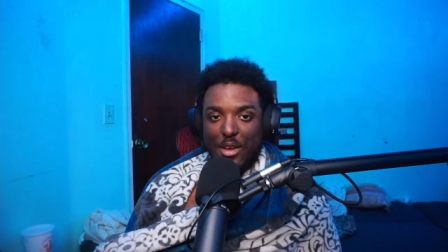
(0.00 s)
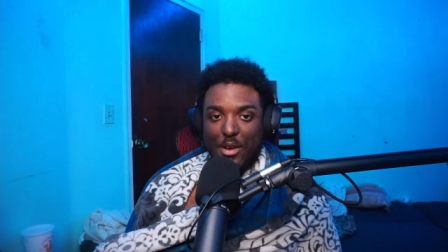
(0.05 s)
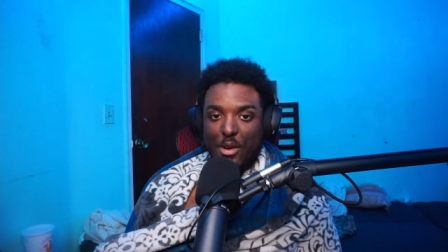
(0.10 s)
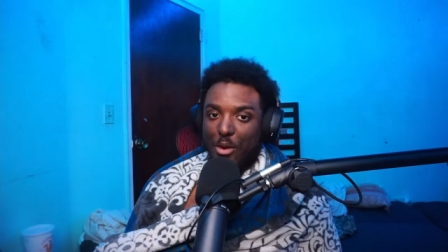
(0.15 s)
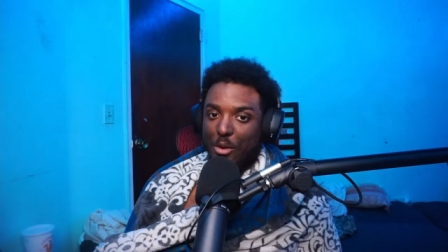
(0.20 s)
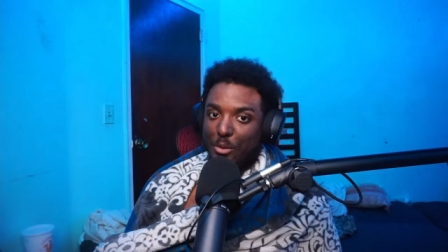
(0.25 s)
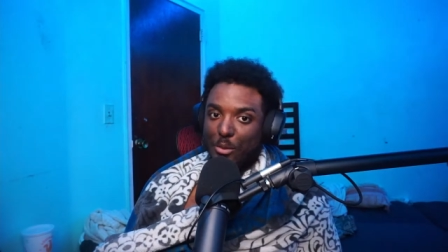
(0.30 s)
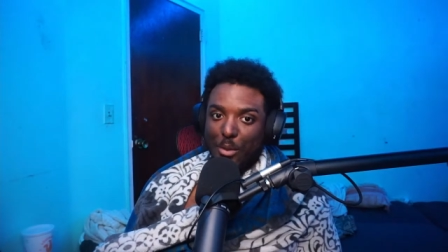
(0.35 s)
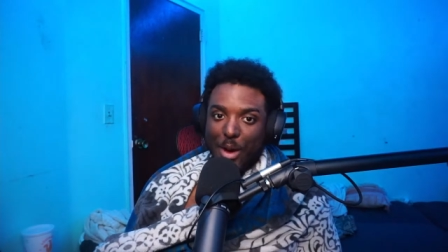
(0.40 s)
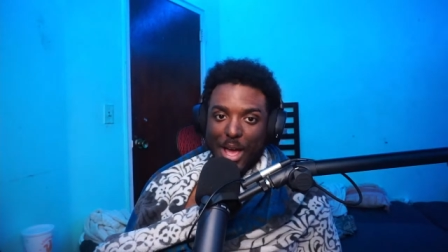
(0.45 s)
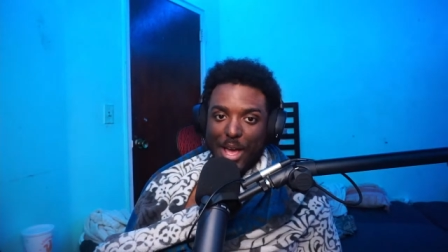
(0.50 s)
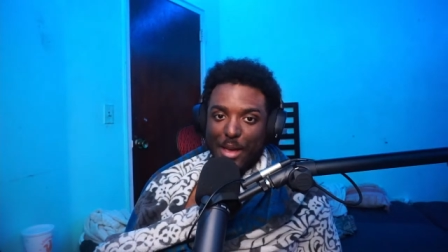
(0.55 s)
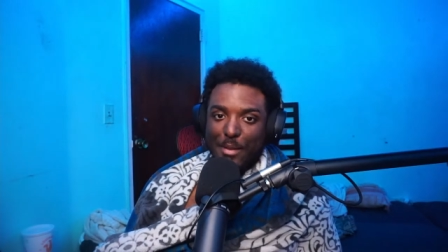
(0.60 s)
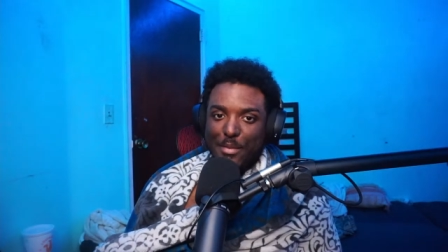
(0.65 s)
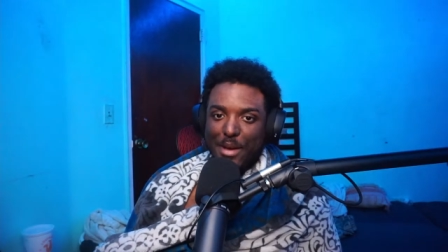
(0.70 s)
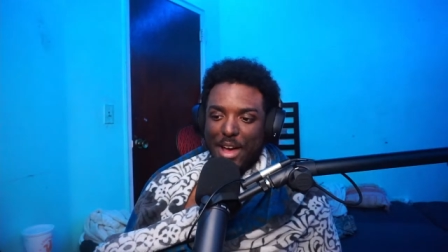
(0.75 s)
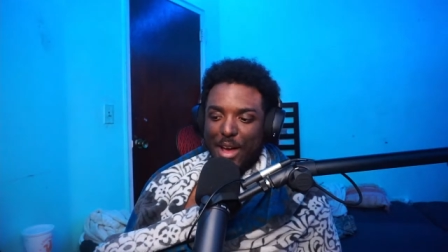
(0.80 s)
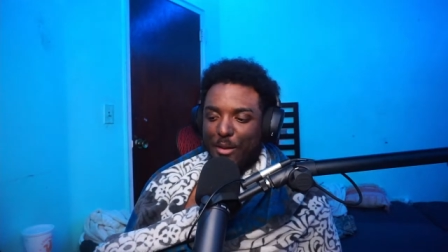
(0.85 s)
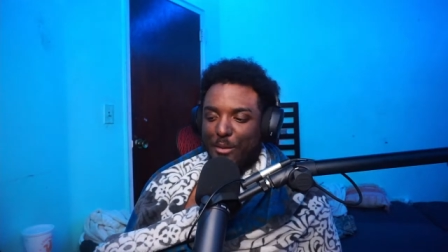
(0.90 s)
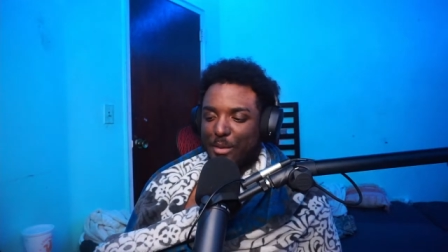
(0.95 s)
way
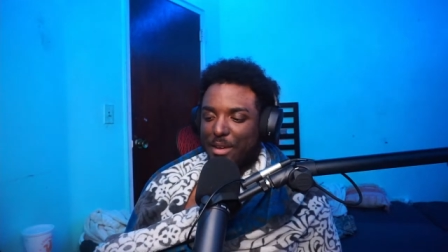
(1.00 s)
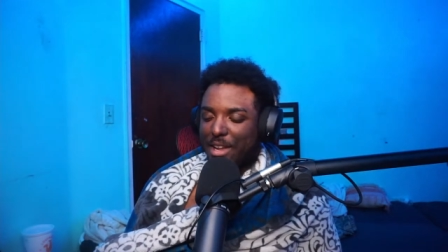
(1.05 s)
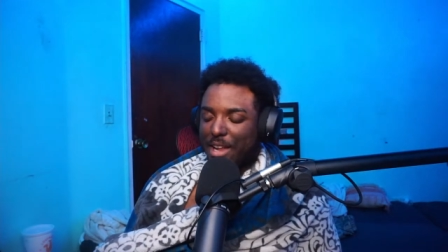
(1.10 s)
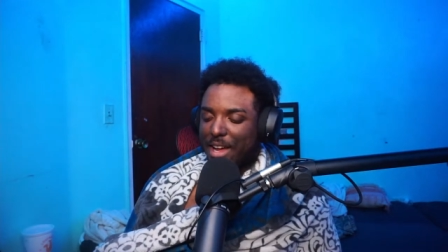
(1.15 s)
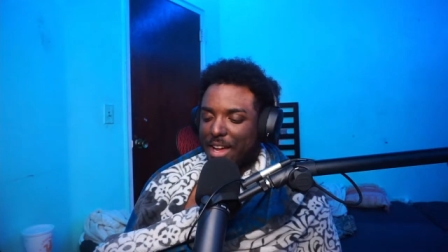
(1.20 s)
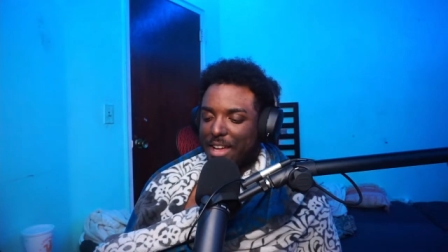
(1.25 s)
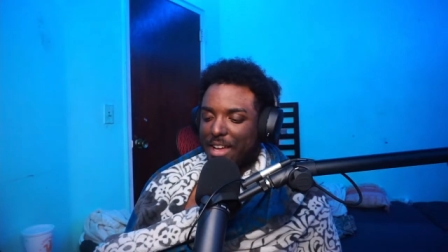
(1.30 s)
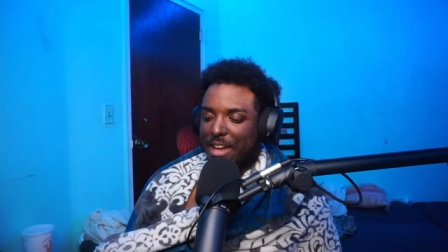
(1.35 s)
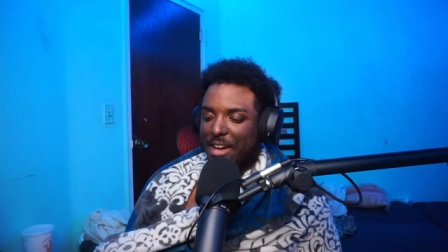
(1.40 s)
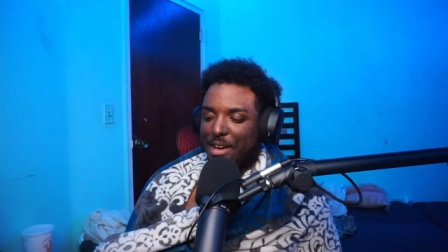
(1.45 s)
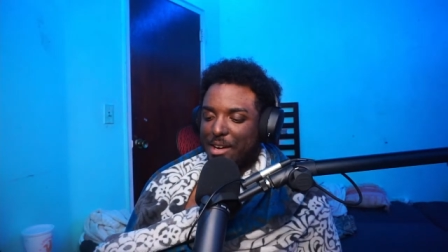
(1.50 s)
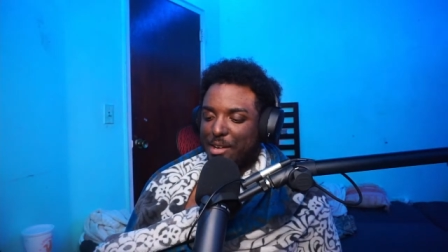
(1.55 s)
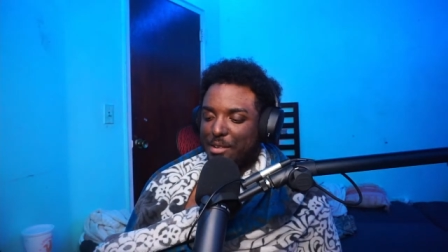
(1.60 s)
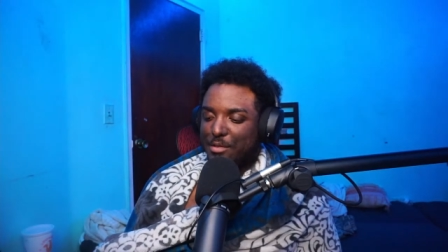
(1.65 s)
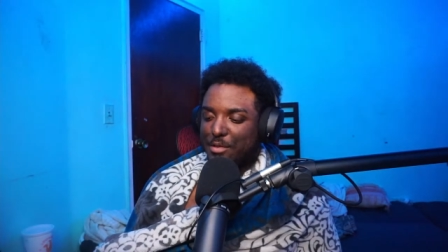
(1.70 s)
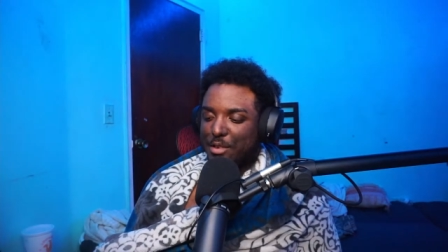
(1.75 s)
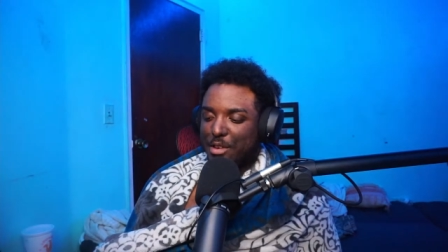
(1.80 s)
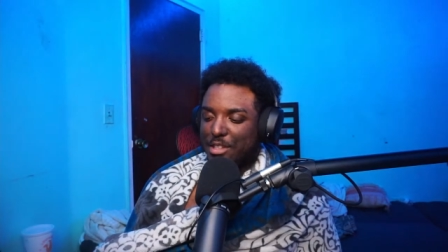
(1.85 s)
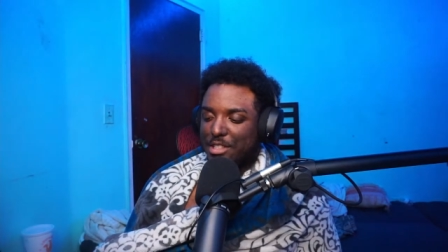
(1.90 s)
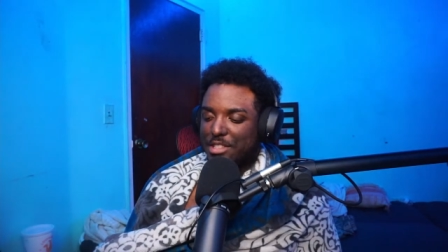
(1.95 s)
back when I uh,
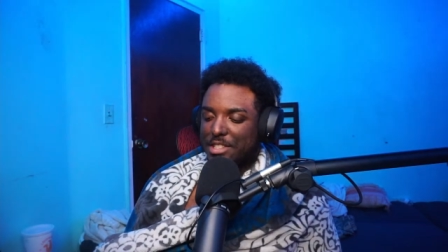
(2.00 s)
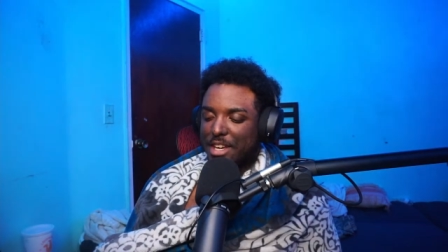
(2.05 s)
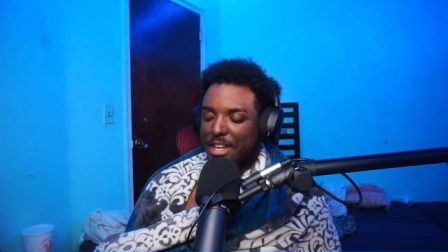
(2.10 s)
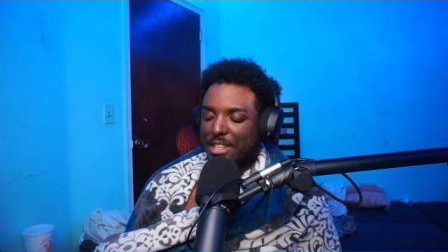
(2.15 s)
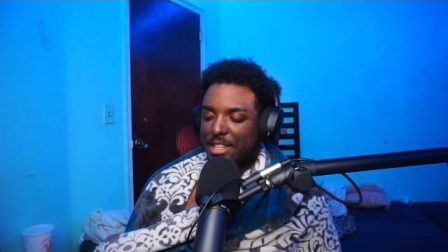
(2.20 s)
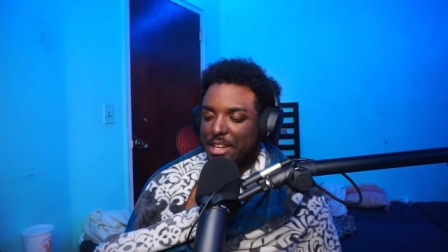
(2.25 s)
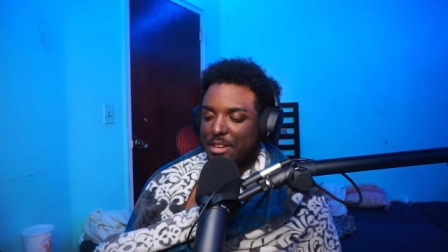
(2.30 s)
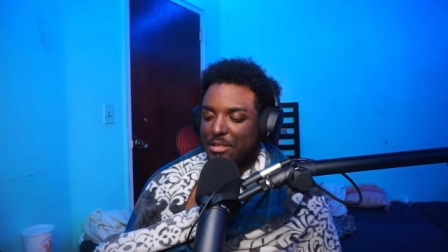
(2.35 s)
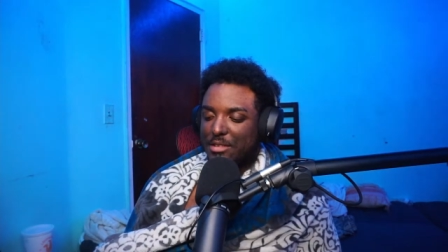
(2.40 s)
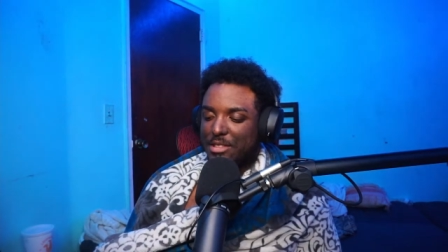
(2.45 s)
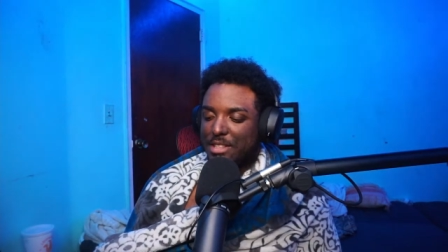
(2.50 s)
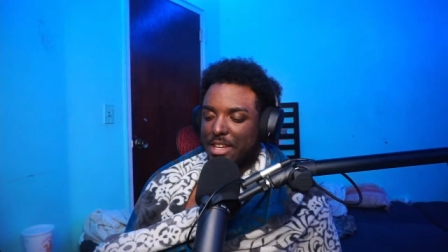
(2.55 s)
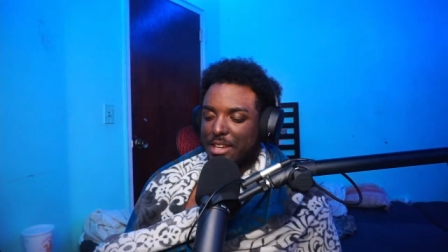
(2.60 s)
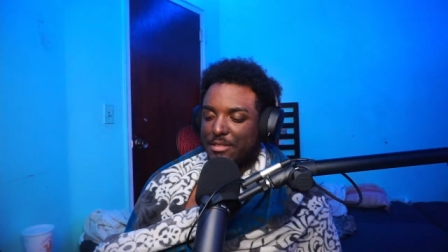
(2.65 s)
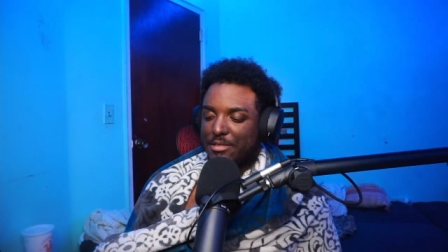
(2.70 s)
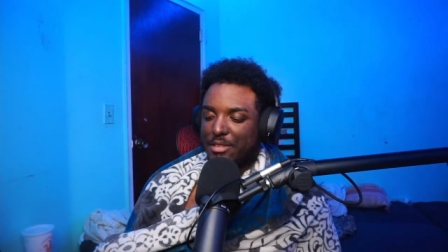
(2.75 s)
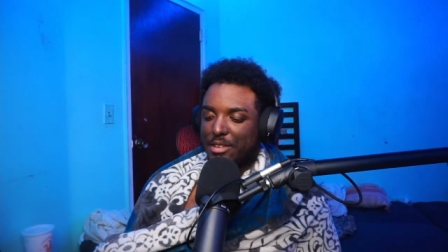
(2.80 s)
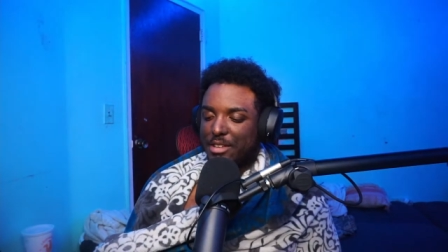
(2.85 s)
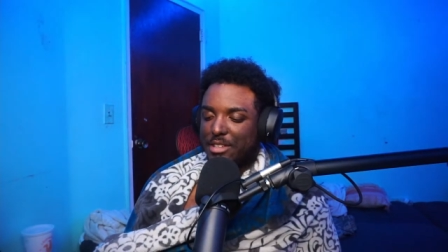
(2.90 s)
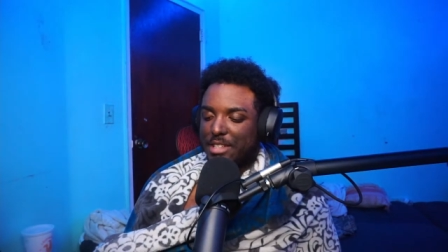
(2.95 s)
first checked out that
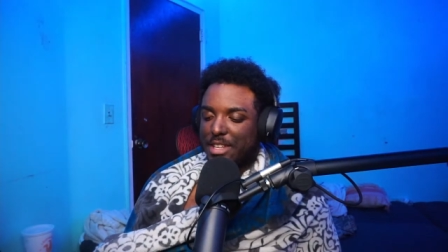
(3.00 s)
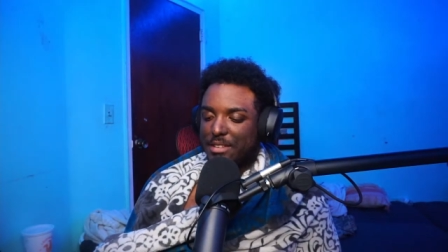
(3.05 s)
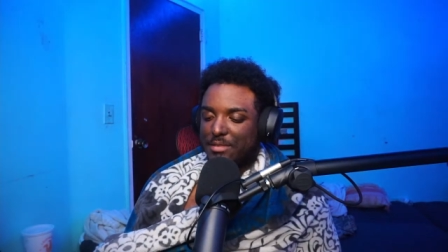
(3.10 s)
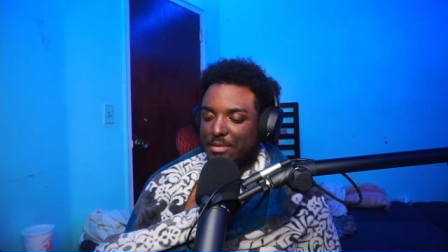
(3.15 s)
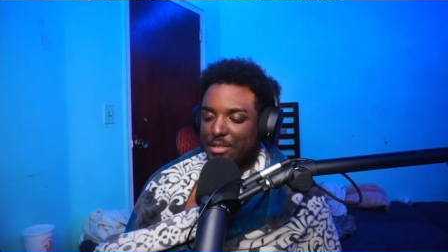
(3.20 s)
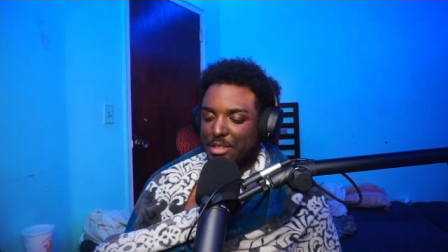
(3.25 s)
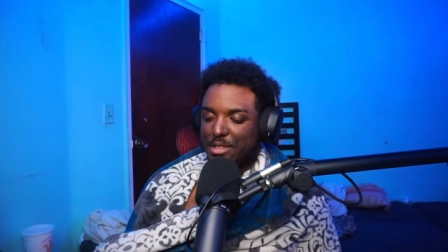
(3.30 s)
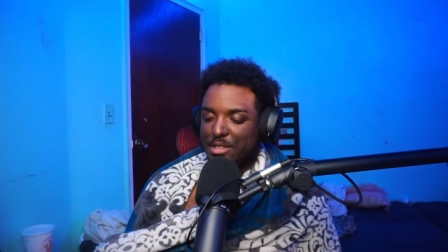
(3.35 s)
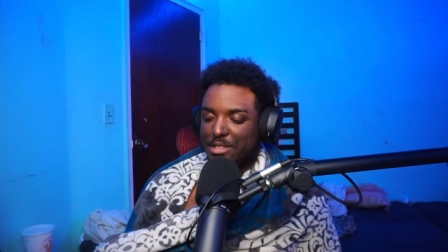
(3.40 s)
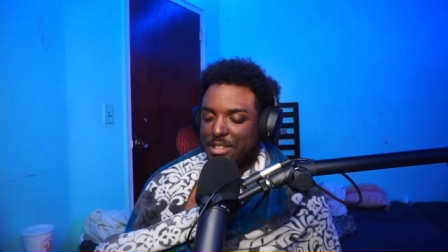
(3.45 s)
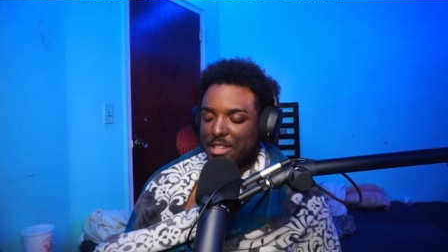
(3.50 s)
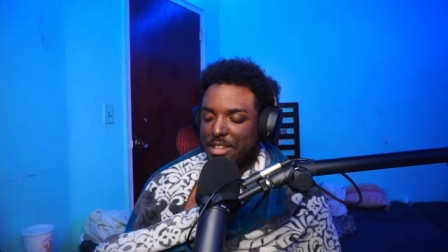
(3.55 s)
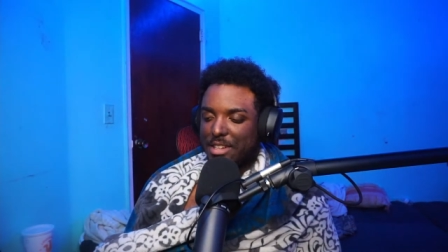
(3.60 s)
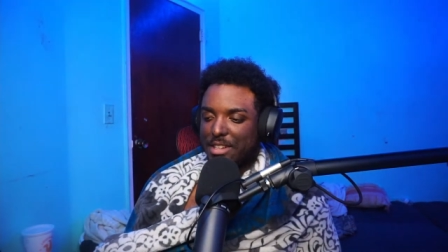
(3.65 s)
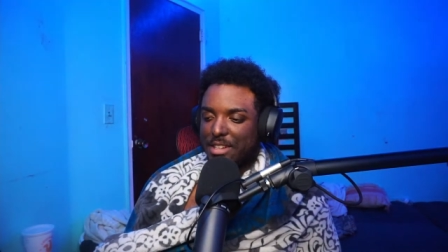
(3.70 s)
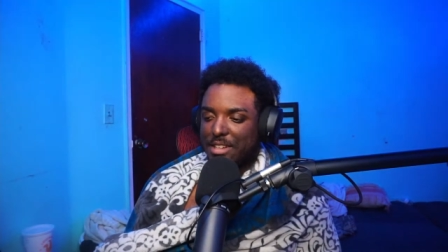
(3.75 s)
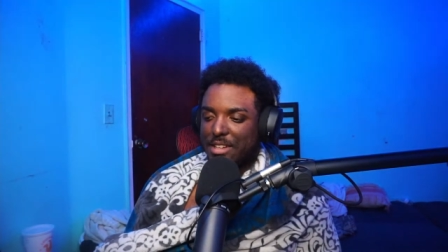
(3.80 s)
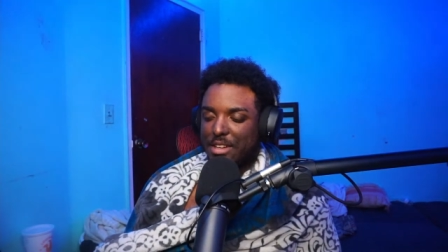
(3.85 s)
fir that first uh,